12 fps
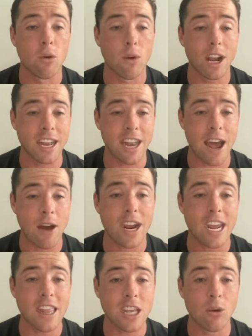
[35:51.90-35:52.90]
right now
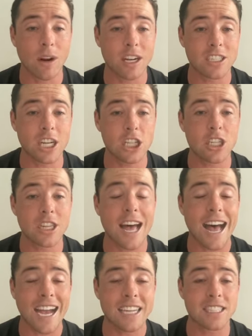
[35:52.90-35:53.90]
in the organization, at the
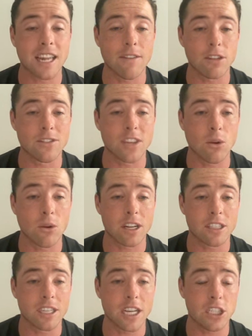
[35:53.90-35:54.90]
highest levels of the
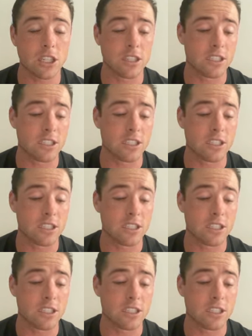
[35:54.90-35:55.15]
organization.